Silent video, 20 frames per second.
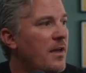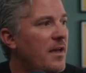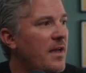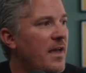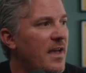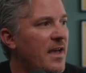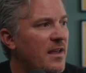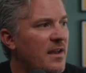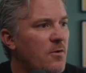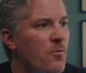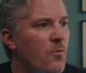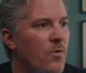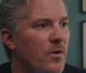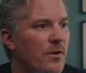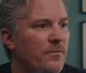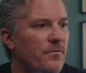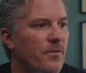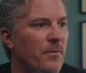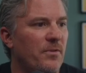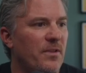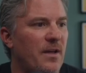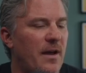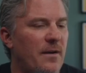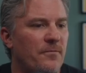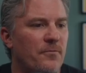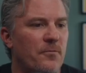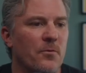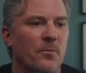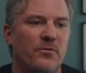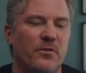any one of the
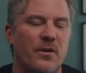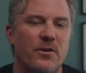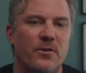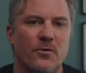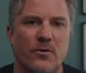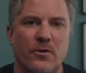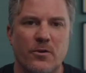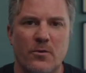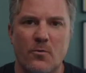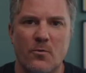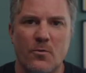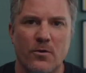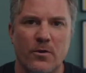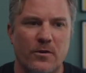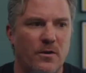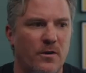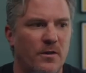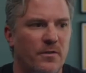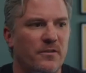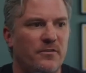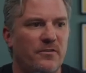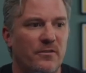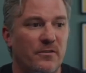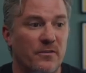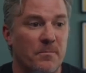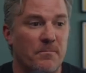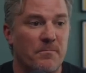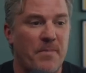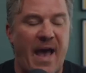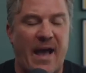platforms that you're going to work on, this is
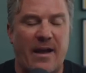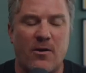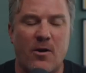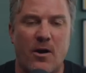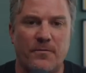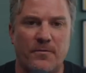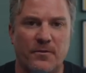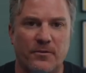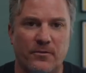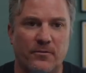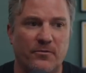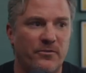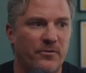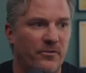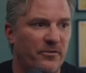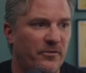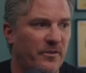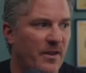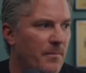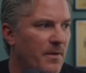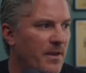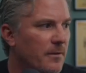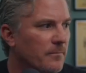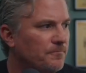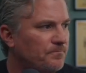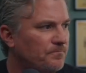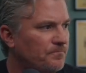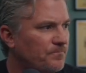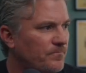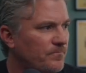the back office of Systeme.
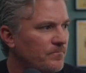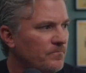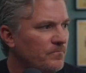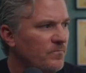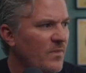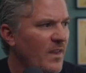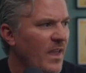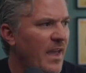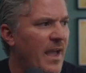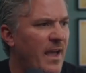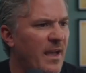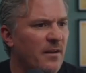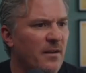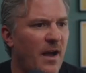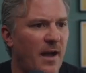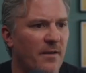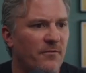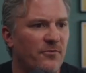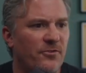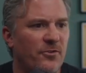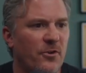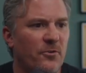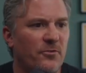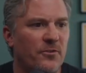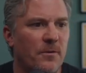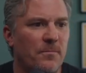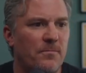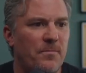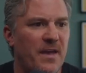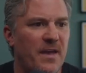And I've
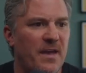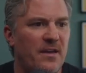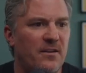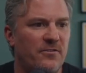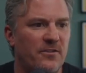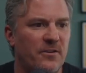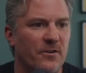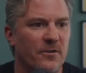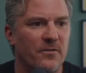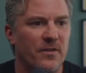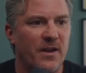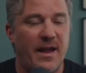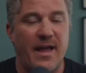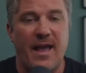chosen a page here that I